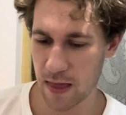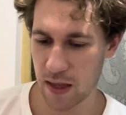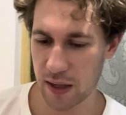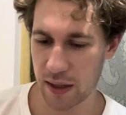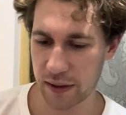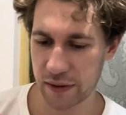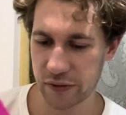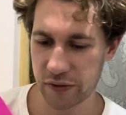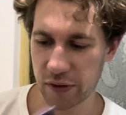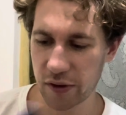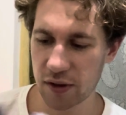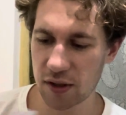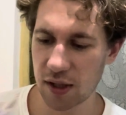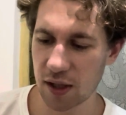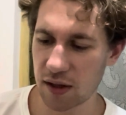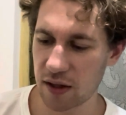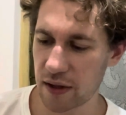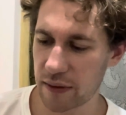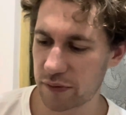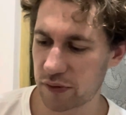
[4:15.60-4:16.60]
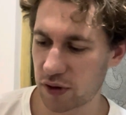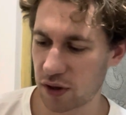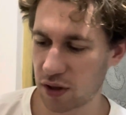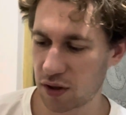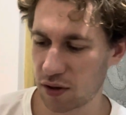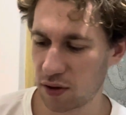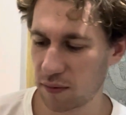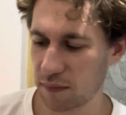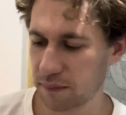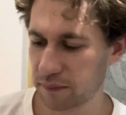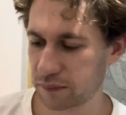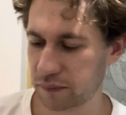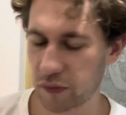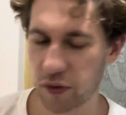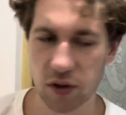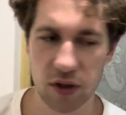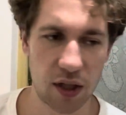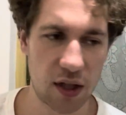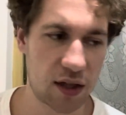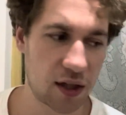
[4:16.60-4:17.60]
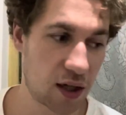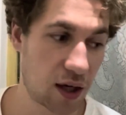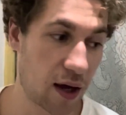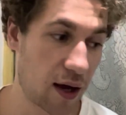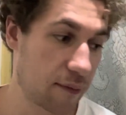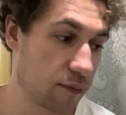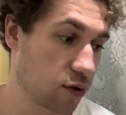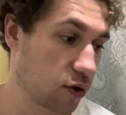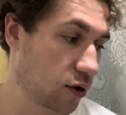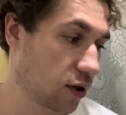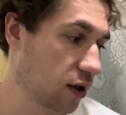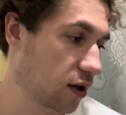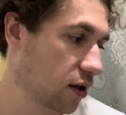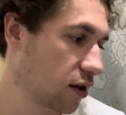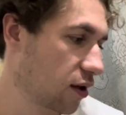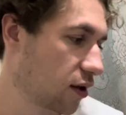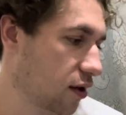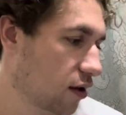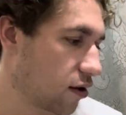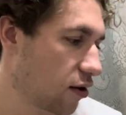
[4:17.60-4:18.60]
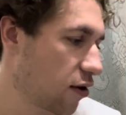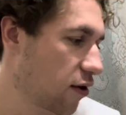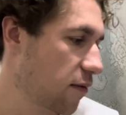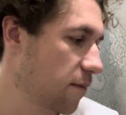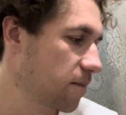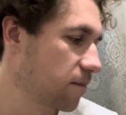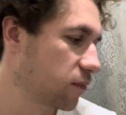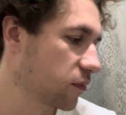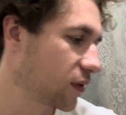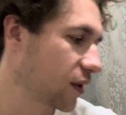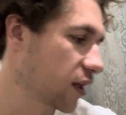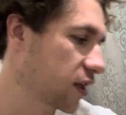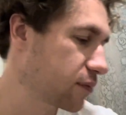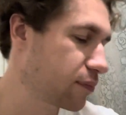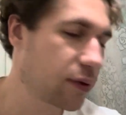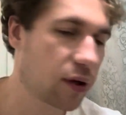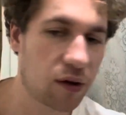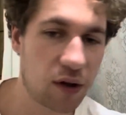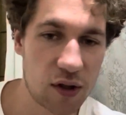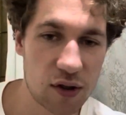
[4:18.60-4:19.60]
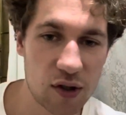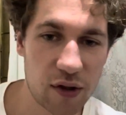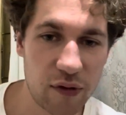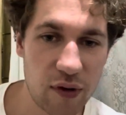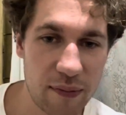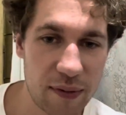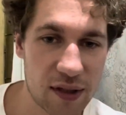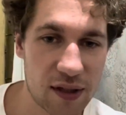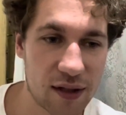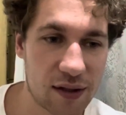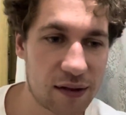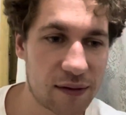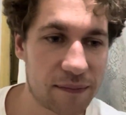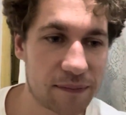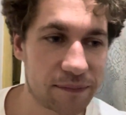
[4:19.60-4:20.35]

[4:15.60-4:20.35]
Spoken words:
And so the second thing I'm trying to do, or second thing I'm doing, is building a software business.